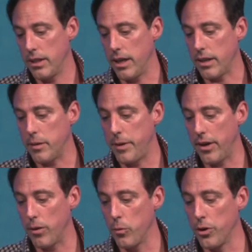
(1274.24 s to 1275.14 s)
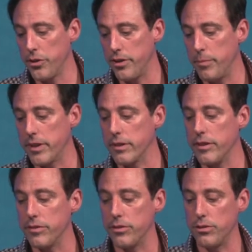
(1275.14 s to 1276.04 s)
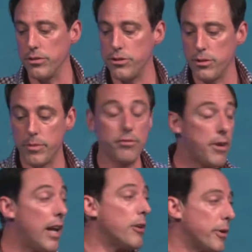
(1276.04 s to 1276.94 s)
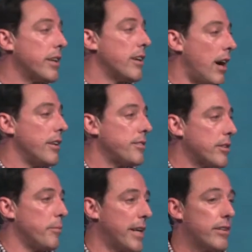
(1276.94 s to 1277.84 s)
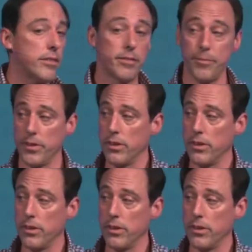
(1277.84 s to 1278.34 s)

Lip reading: Again, the parent worthy of being listened to should be following God's commands.